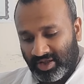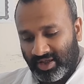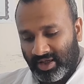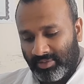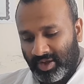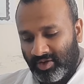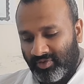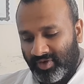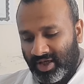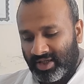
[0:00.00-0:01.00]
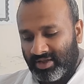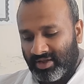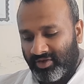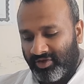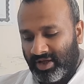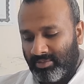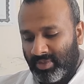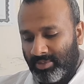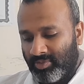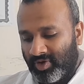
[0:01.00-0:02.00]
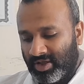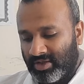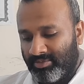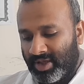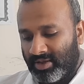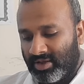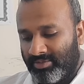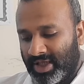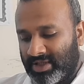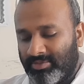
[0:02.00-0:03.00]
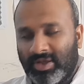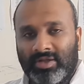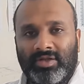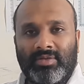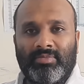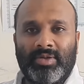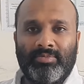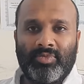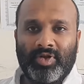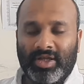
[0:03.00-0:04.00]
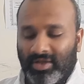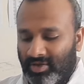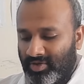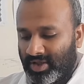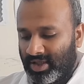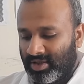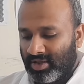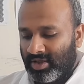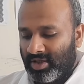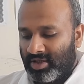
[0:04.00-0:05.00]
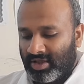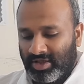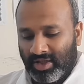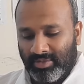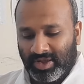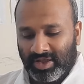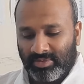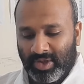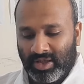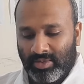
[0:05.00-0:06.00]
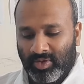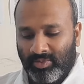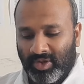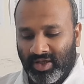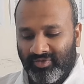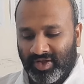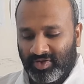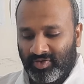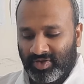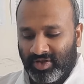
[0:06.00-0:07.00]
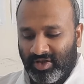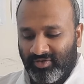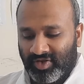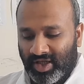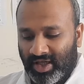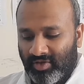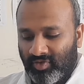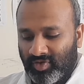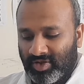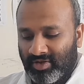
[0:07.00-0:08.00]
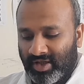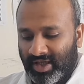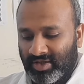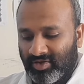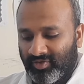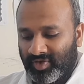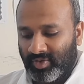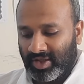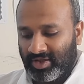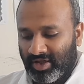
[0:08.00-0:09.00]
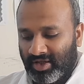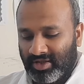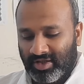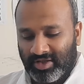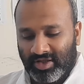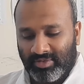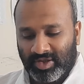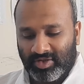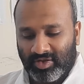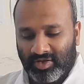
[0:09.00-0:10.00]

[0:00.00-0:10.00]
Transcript: the layer below, via a thin membrane, the basement membrane. Okay, the dermis is made up of blood vessels, nerves, hair roots, and glands of sweat. Under the dermis,